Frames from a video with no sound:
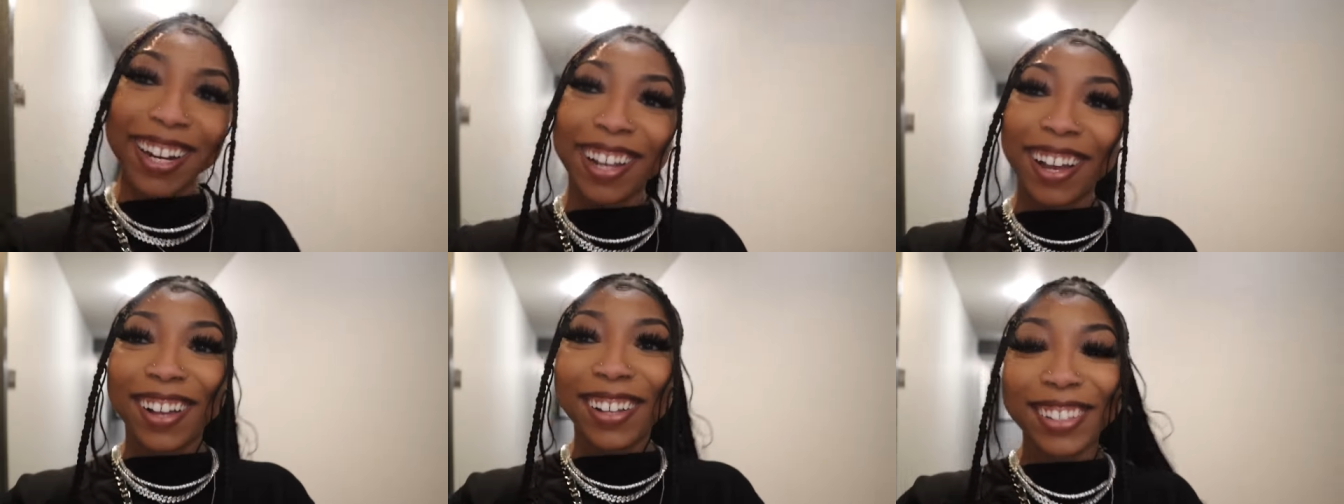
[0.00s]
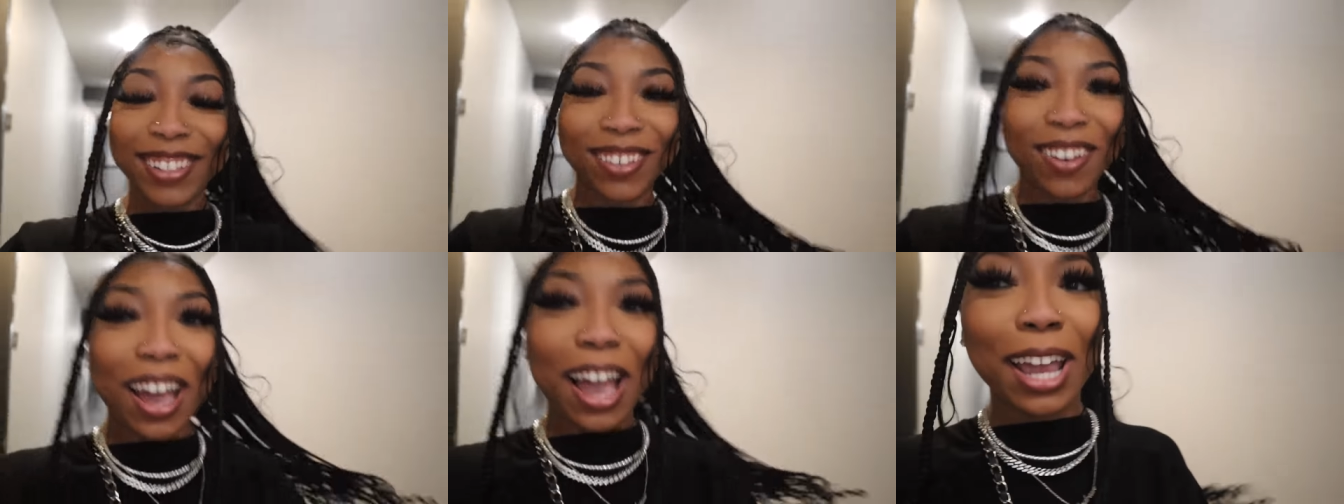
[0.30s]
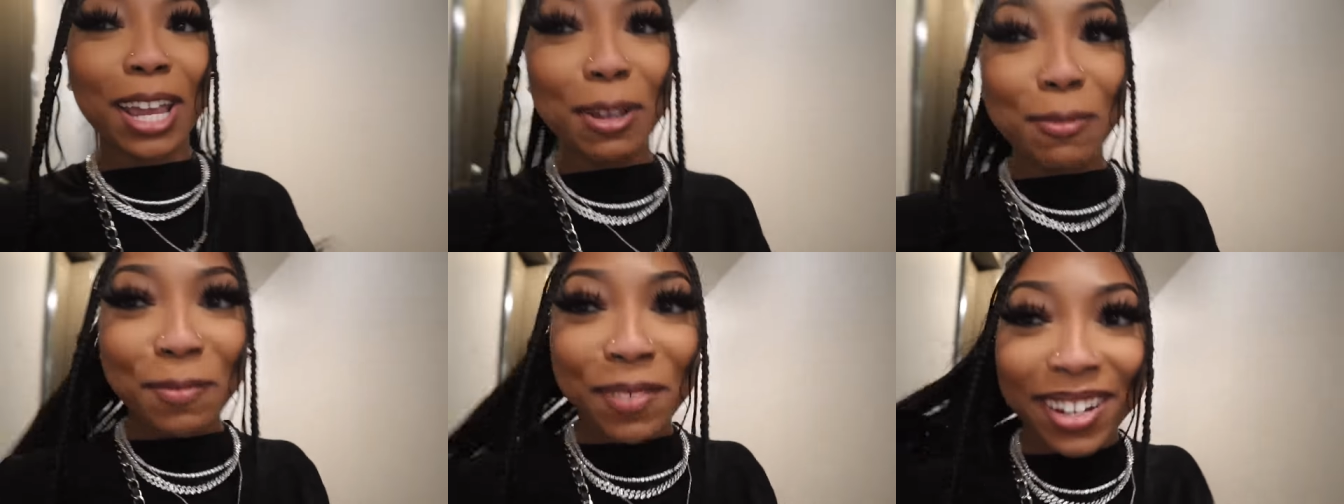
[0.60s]
y'all, so
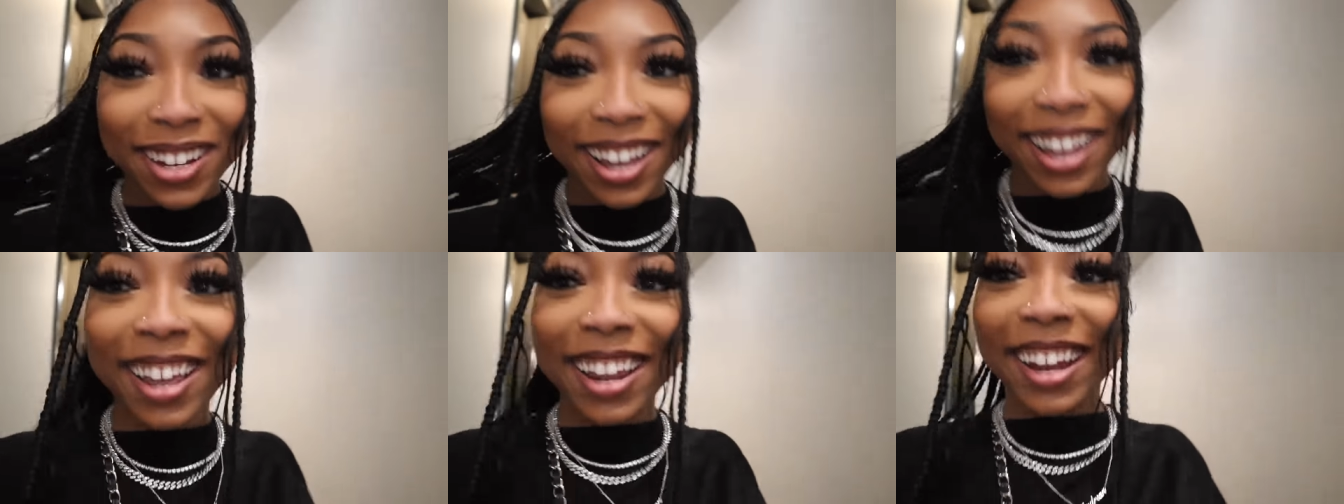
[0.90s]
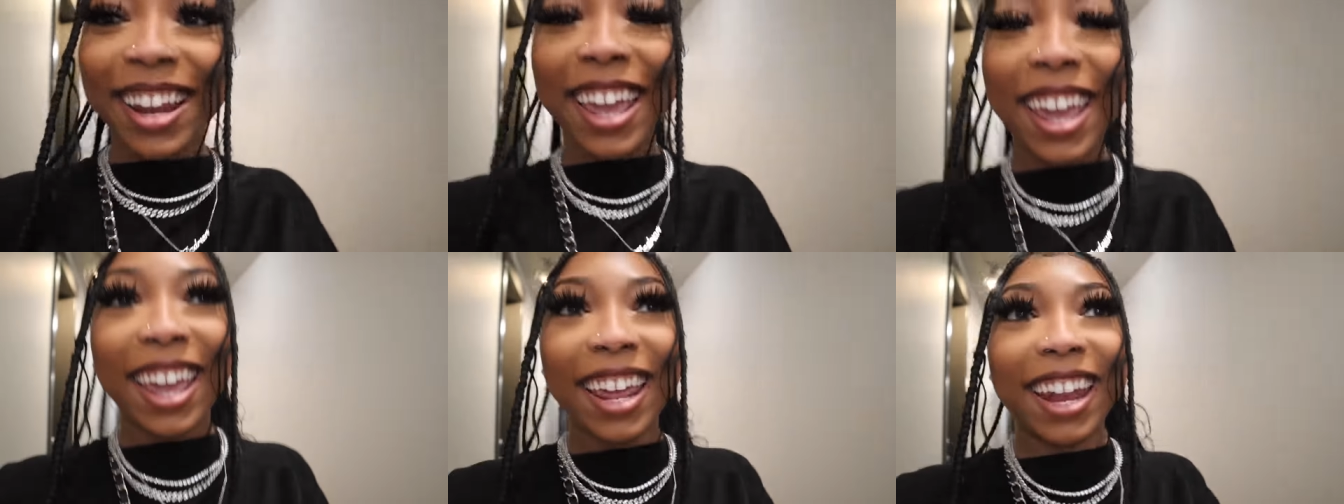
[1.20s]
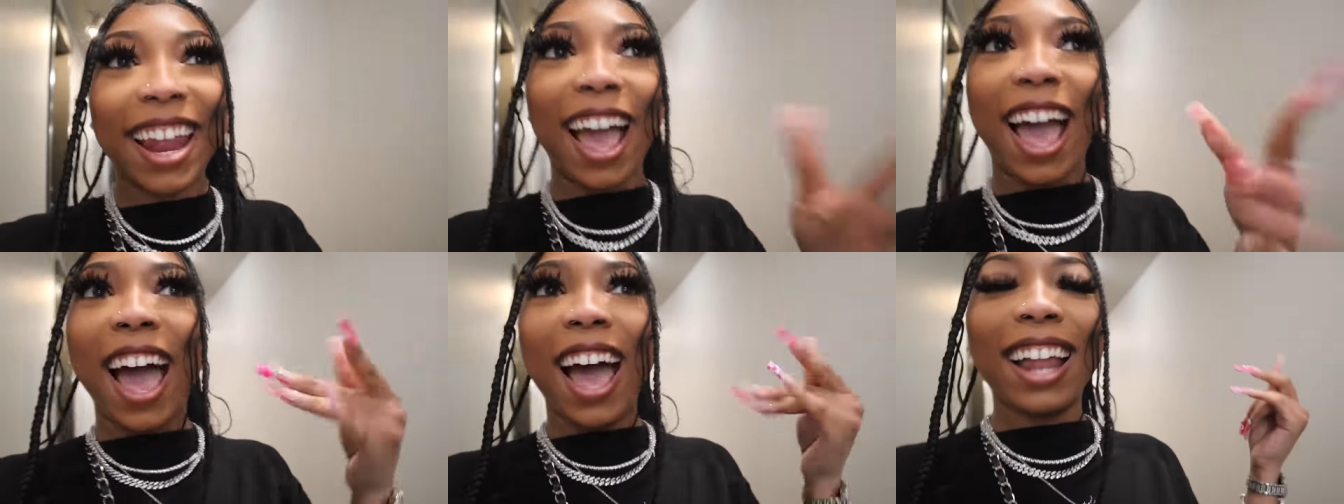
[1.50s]
I am done,
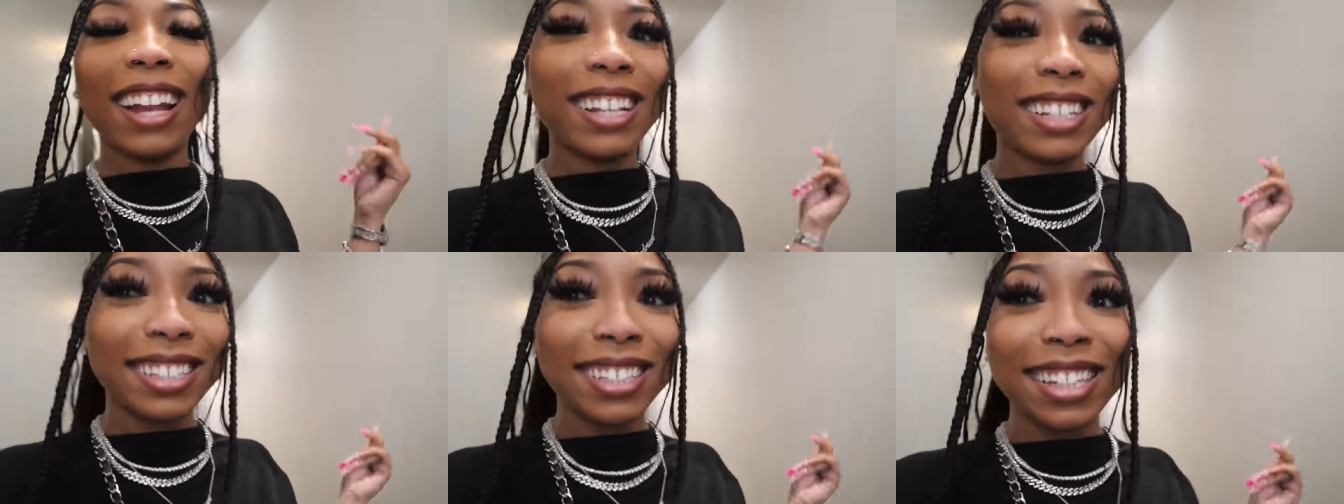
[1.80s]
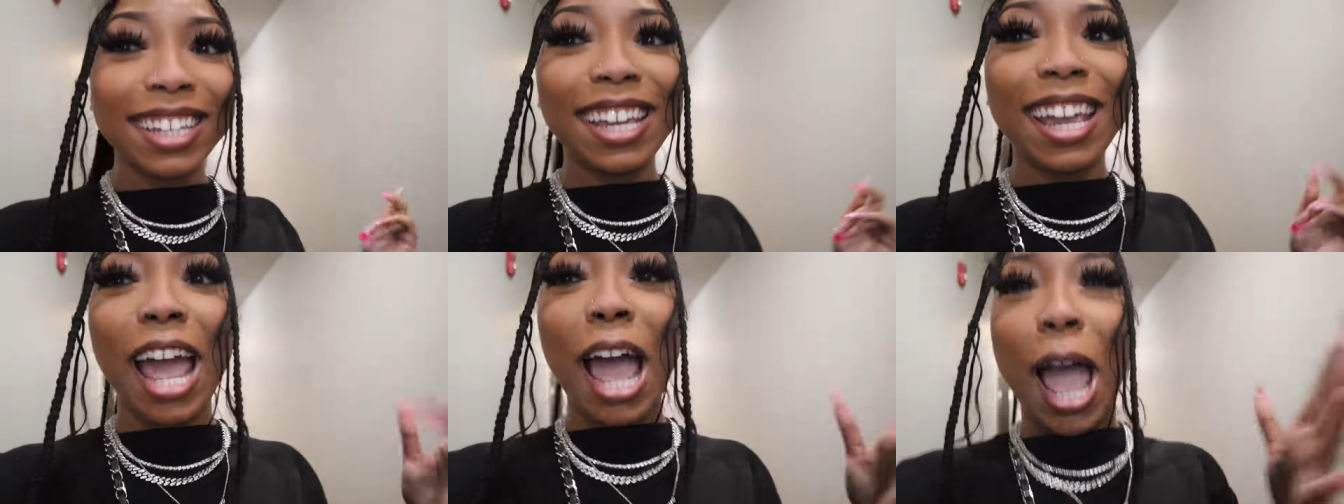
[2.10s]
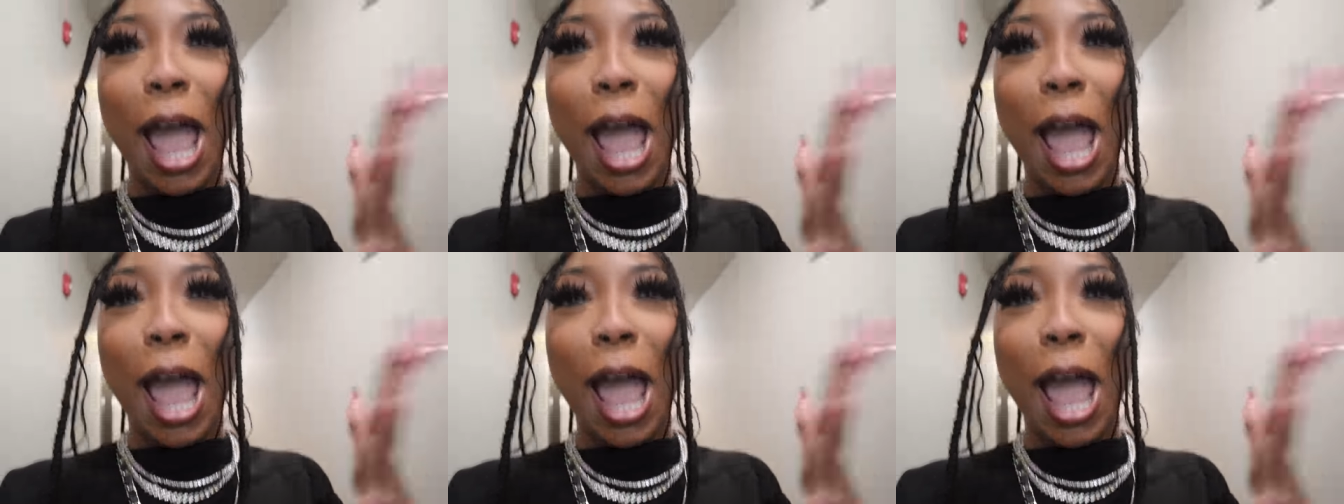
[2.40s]
and honestly,